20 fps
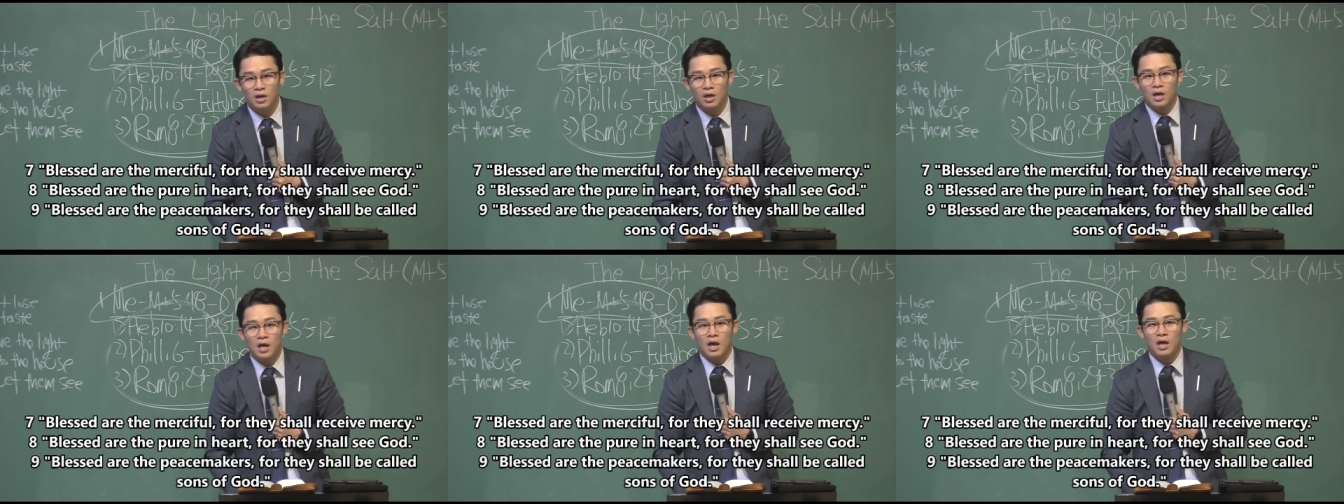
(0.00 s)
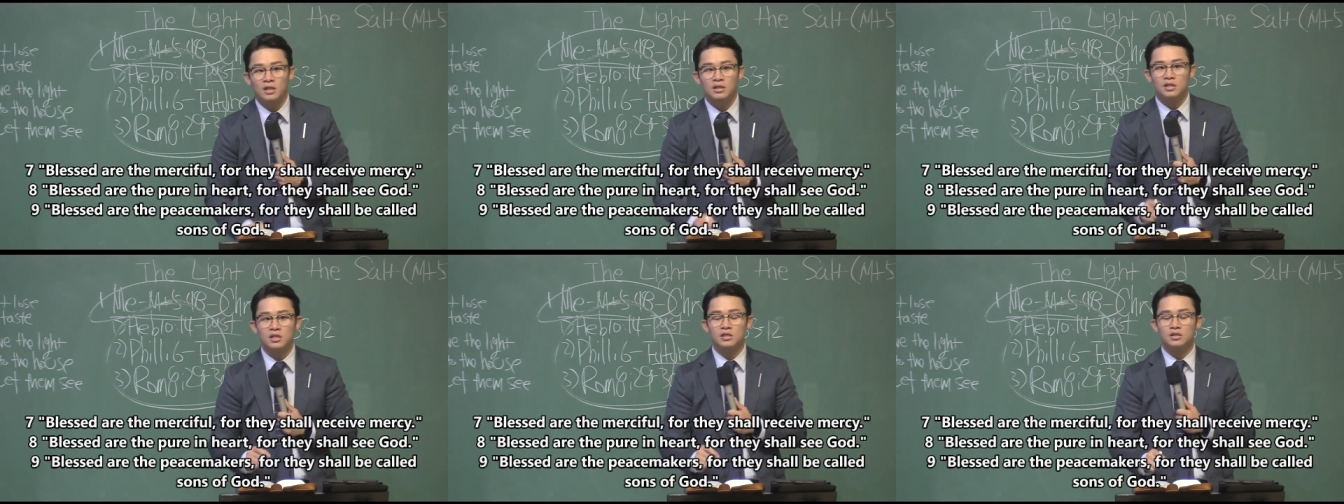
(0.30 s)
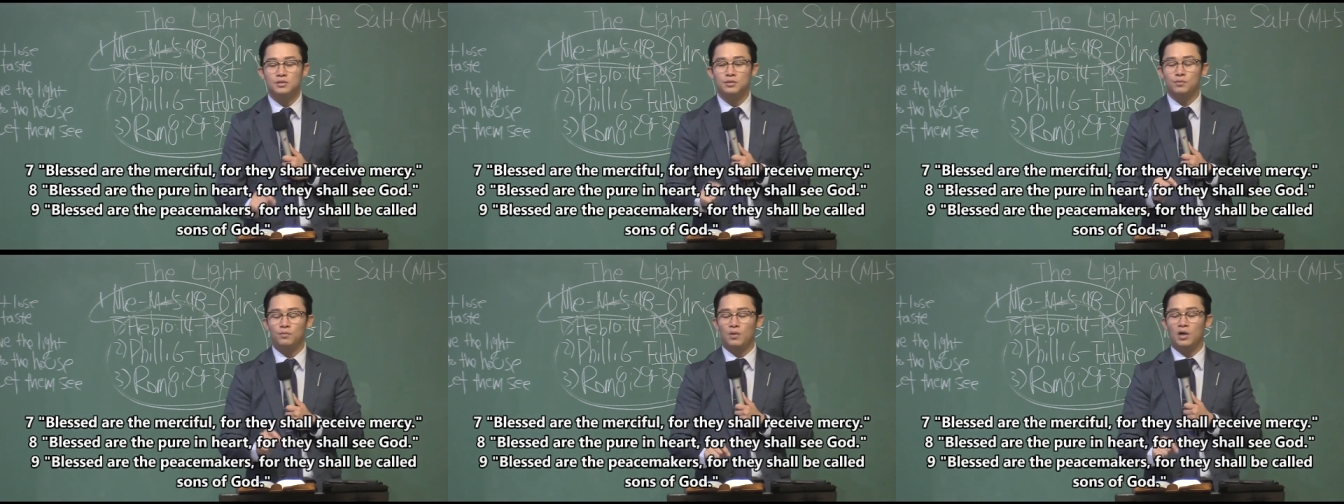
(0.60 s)
And
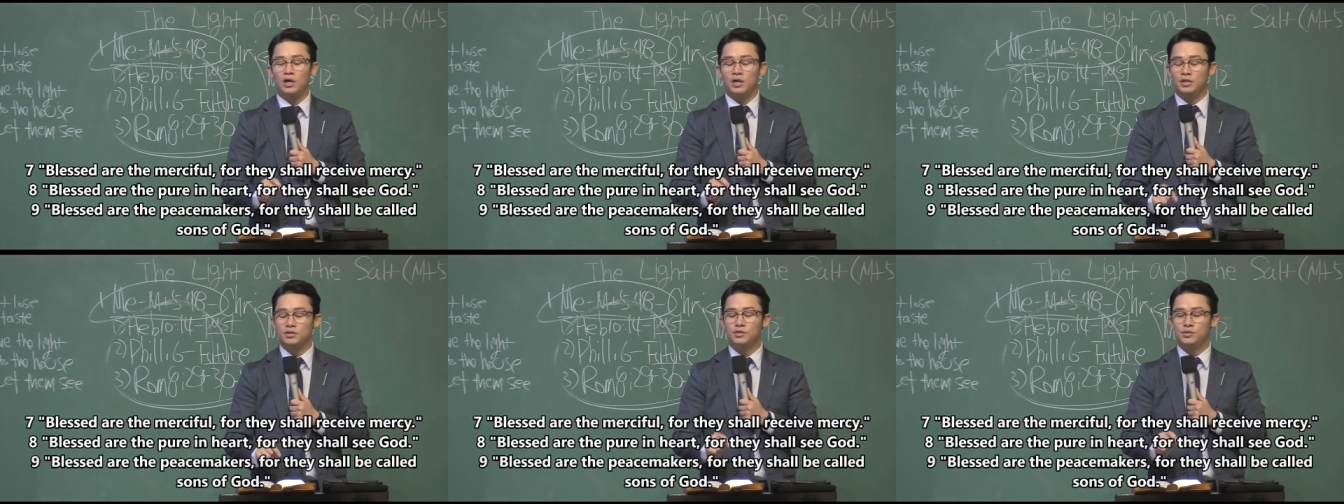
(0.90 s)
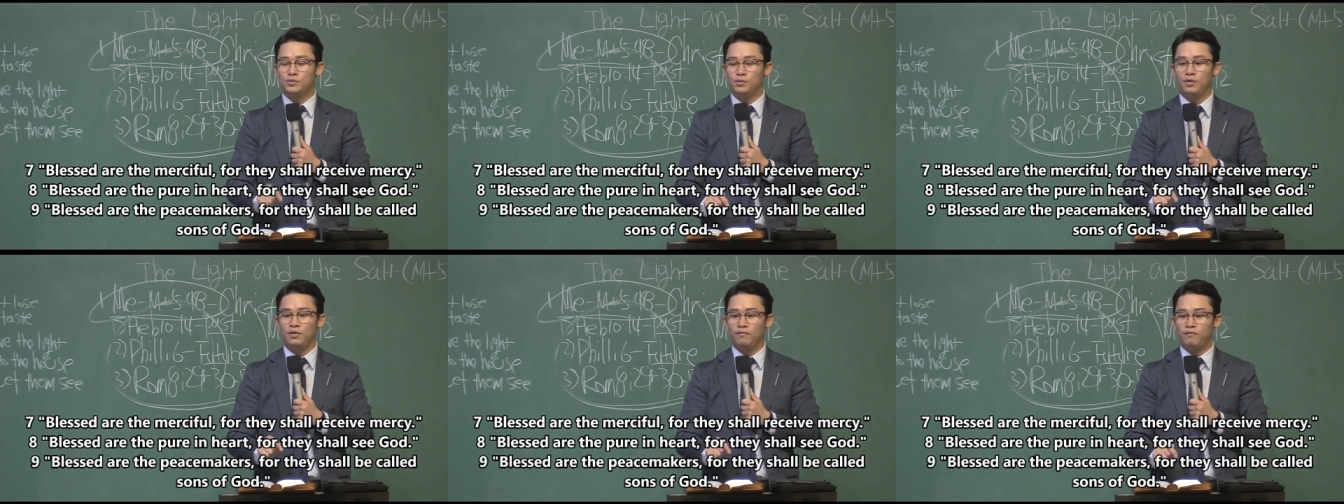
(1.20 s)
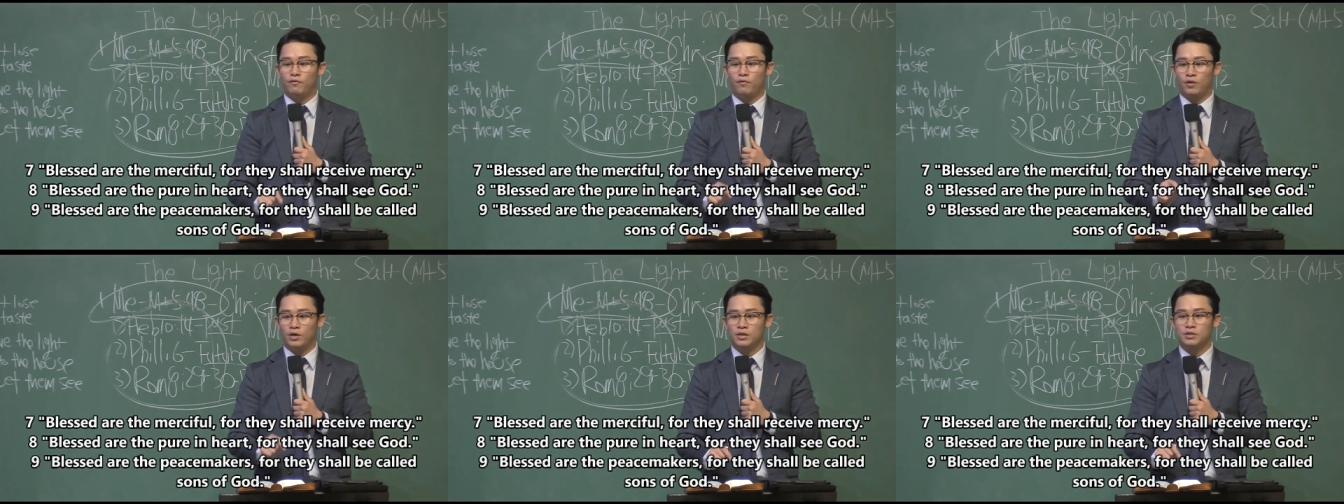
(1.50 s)
this is what He's doing
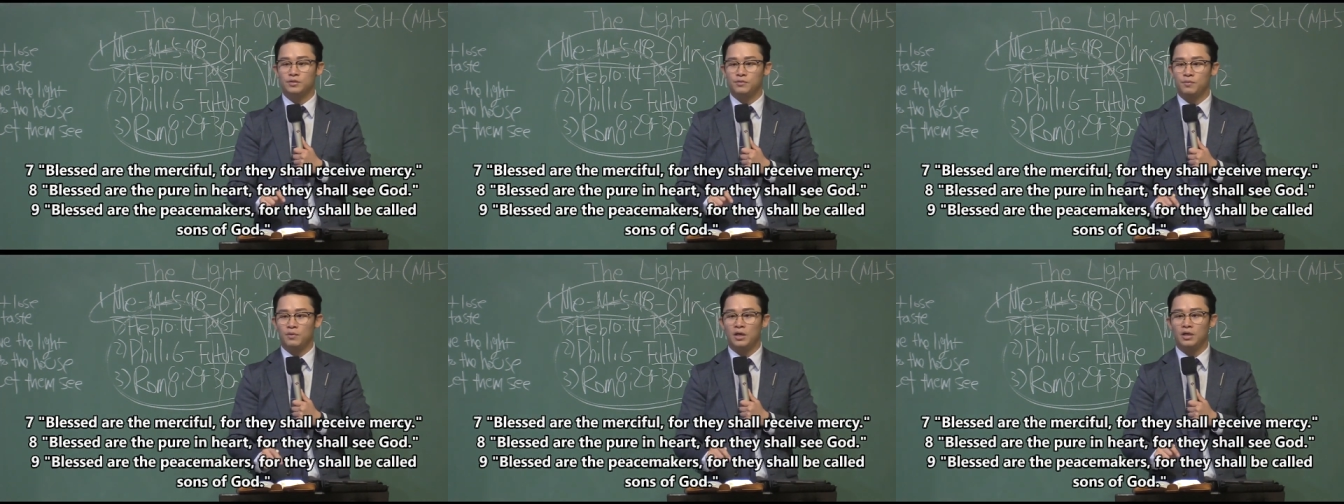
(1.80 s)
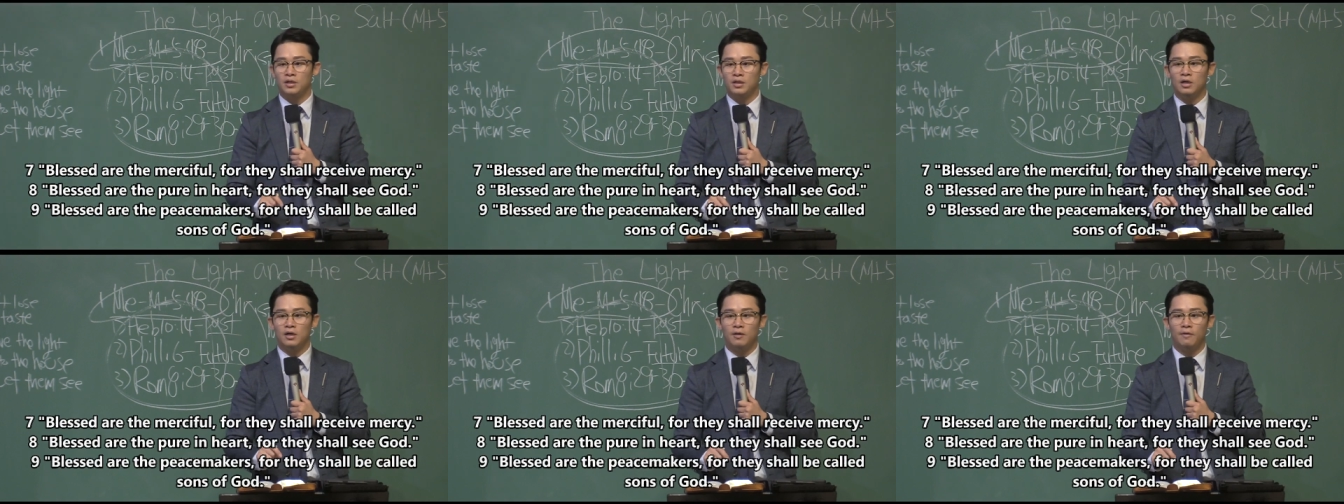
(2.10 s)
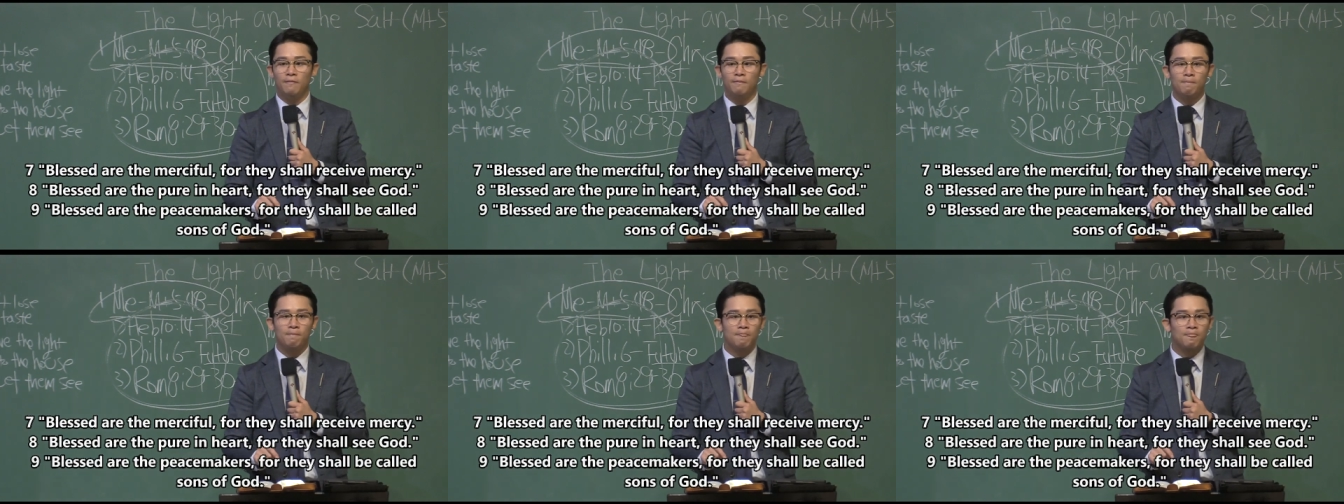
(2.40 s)
for us right now.